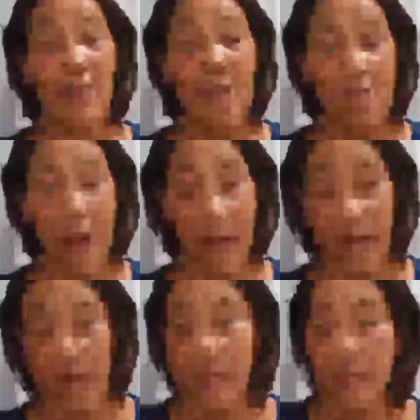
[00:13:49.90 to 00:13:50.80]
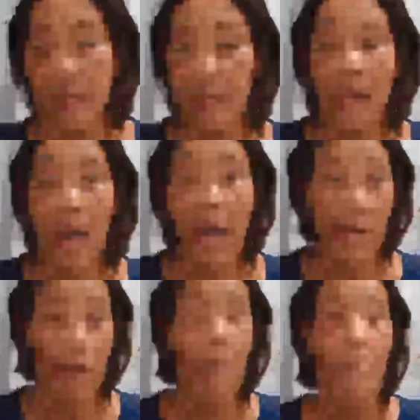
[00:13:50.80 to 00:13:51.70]
And when I say
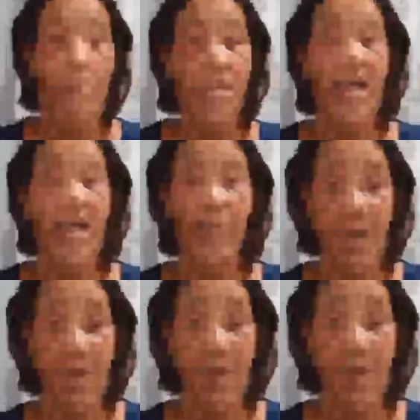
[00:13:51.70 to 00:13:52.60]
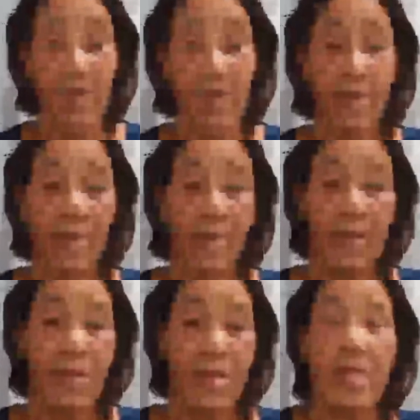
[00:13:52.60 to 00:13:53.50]
experience, I don't mean
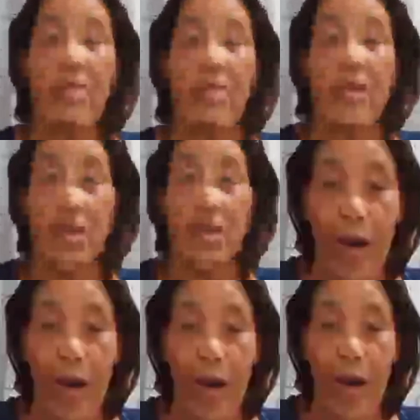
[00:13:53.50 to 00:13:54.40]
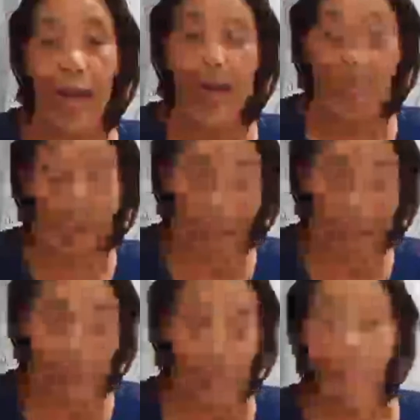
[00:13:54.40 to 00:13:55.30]
experience years or
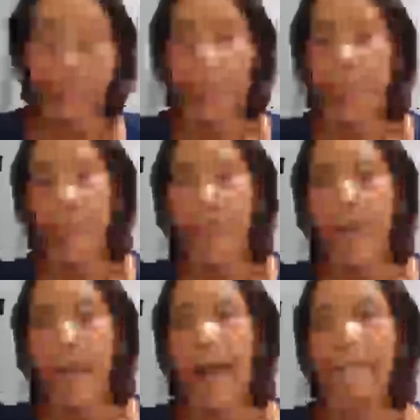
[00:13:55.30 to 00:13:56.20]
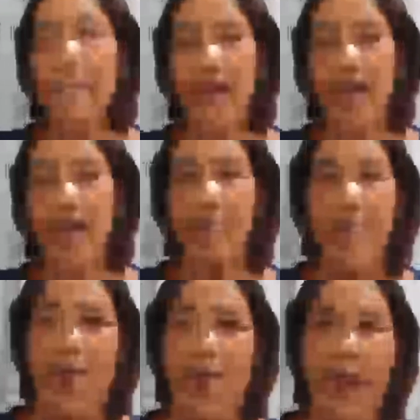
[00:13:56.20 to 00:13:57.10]
age. I mean
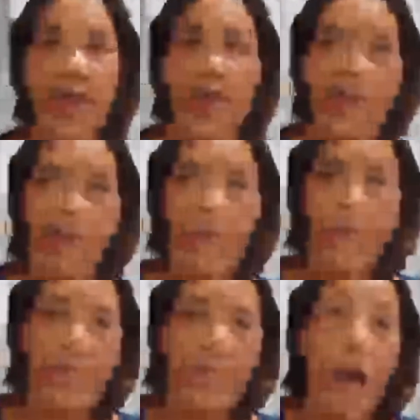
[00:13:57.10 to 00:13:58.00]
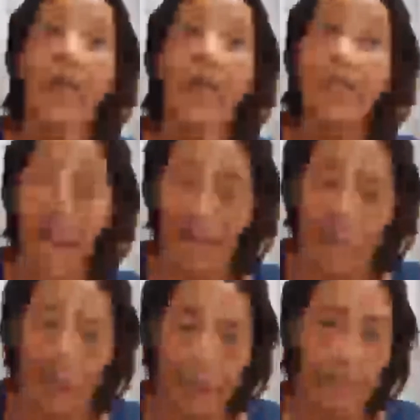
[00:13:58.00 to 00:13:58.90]
experience in
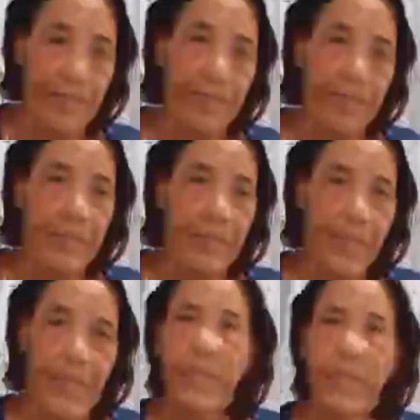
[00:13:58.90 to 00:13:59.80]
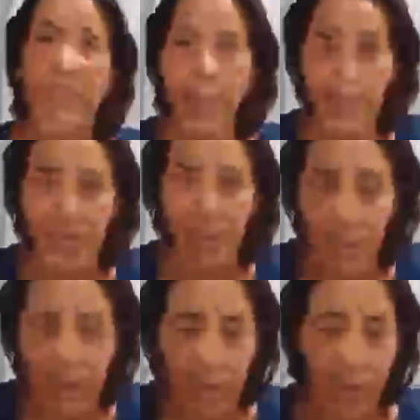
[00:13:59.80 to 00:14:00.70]
understanding, in depth,
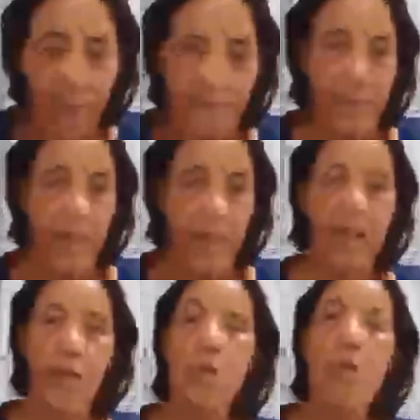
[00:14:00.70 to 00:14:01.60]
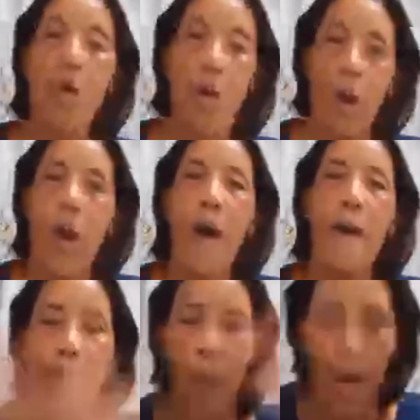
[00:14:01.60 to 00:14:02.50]
in the whole
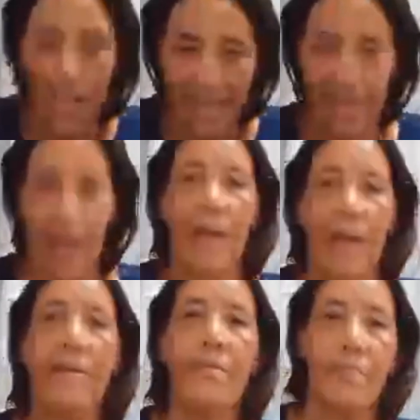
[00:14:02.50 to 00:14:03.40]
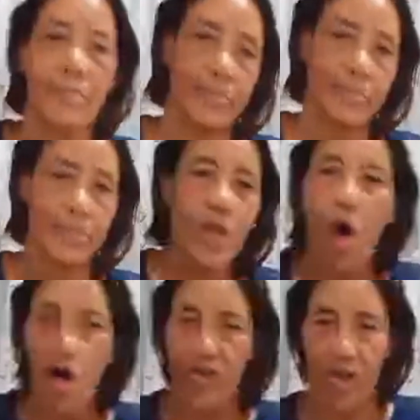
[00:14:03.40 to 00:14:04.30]
political
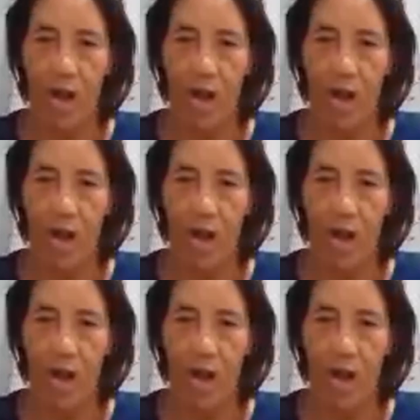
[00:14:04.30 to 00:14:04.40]
culture of